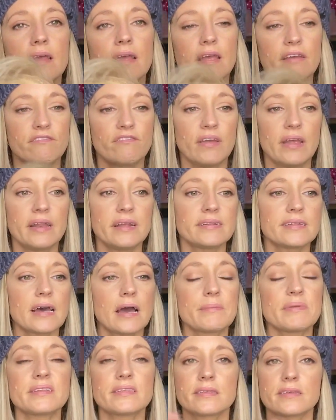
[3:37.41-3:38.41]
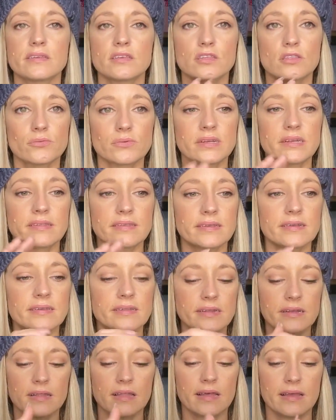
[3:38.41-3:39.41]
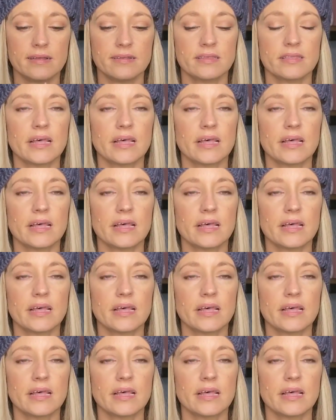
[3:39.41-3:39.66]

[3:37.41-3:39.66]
if anytime it says 360 lace,